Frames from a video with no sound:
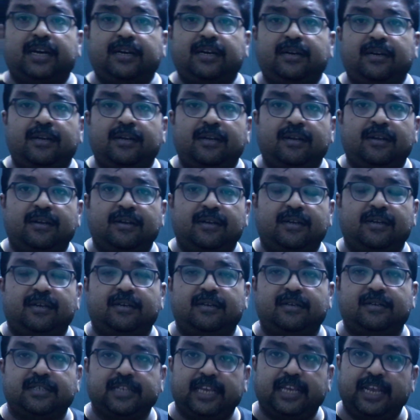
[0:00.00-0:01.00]
are
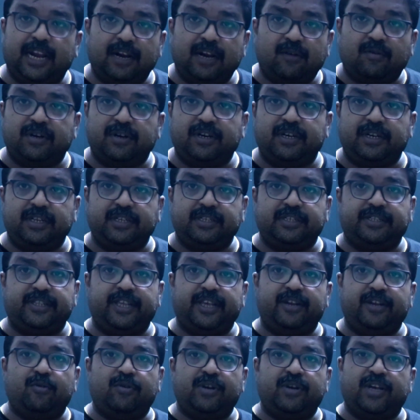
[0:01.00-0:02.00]
uh, scalar quantities,
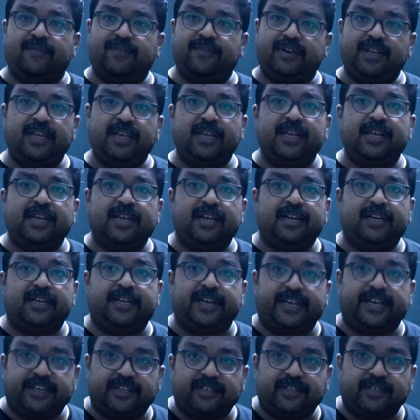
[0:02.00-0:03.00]
they don't have any
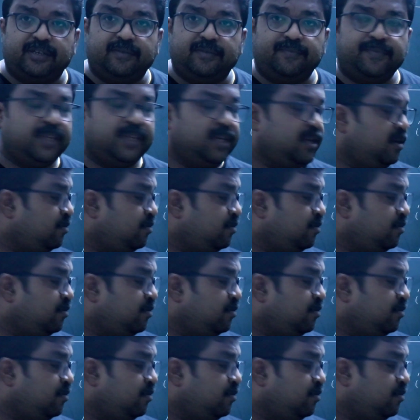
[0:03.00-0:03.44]
direction.